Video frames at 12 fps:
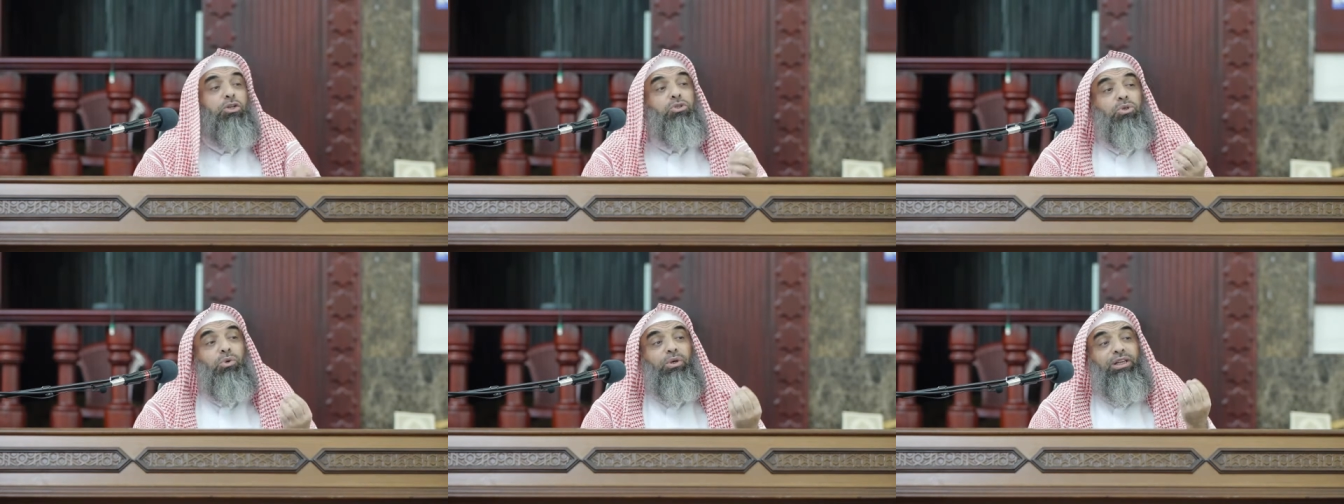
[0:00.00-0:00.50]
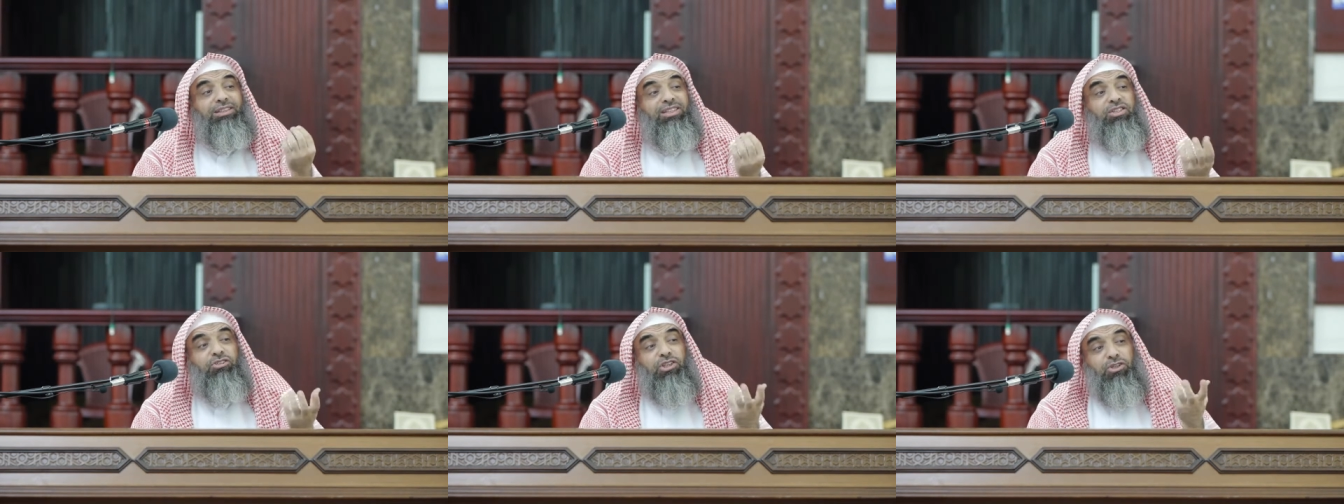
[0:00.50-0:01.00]
So it
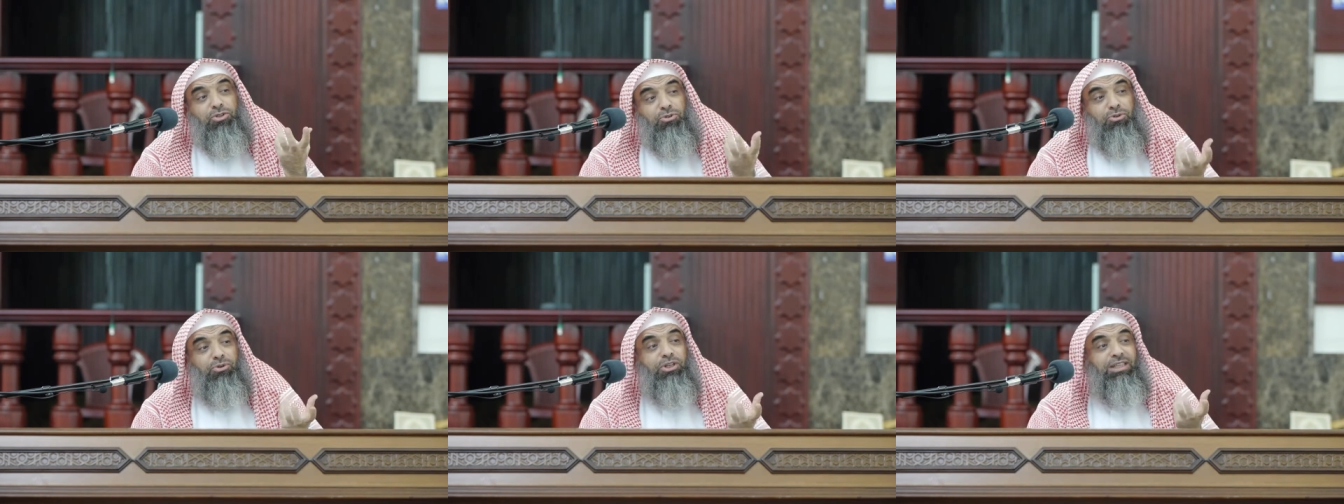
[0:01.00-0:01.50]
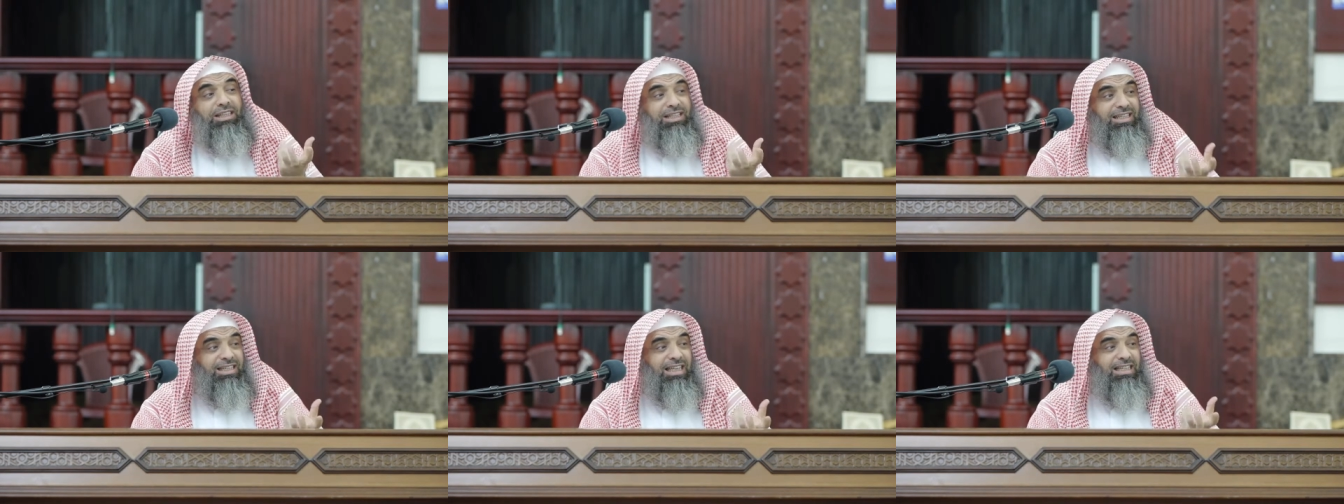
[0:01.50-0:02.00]
is destroyed in
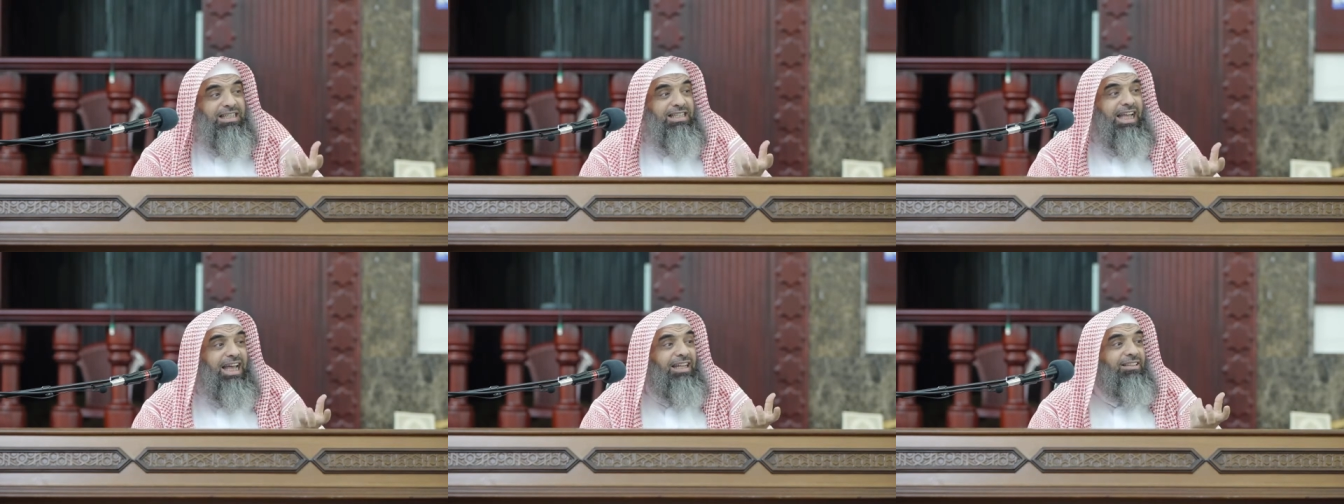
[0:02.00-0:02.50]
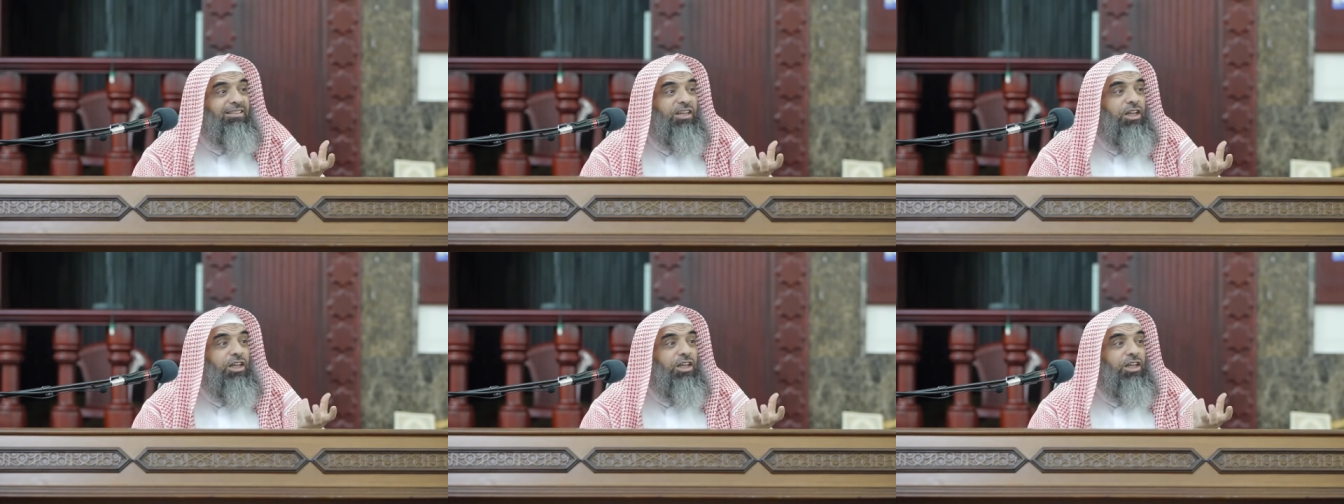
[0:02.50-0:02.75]
the sense that